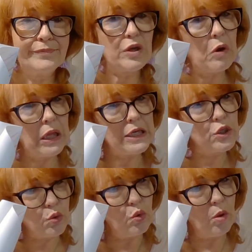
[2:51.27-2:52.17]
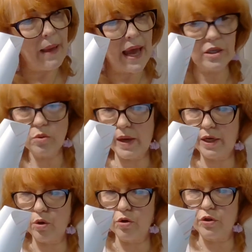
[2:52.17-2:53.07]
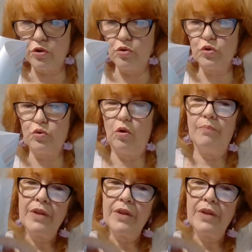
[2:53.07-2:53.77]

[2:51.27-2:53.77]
They're all at school, packed away to go to the new school.